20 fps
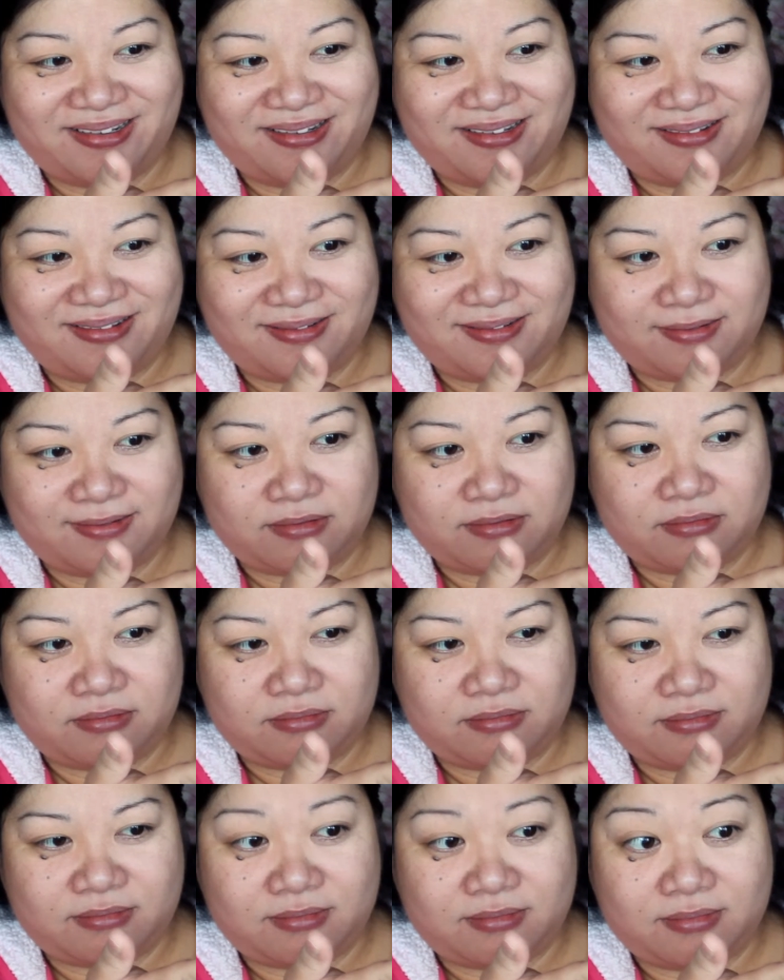
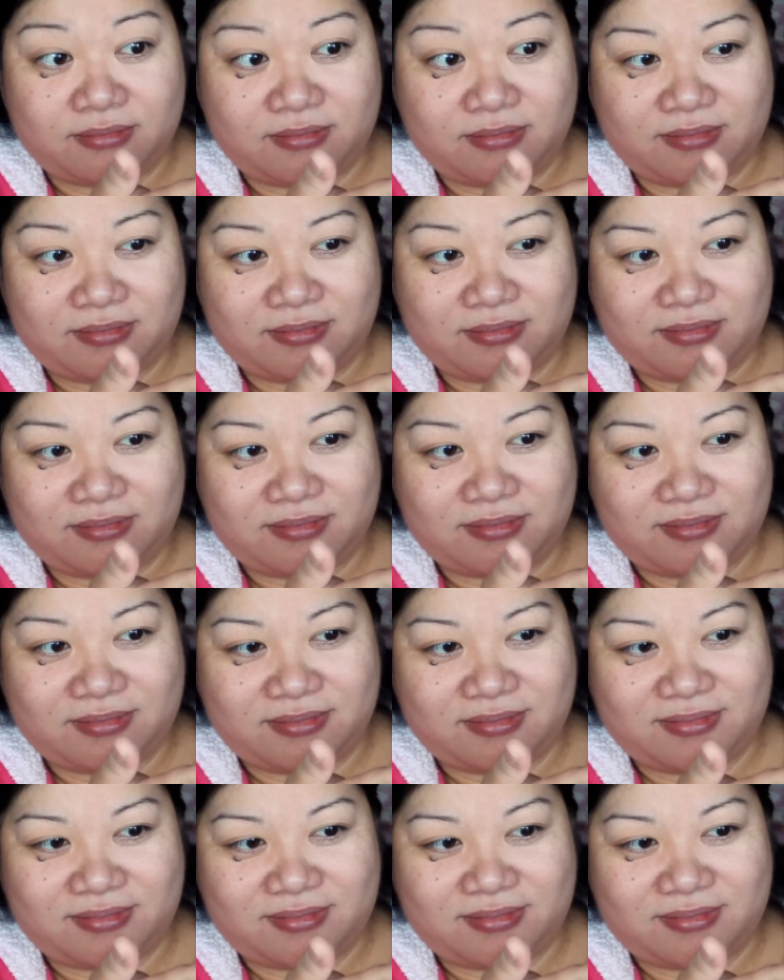[no speech]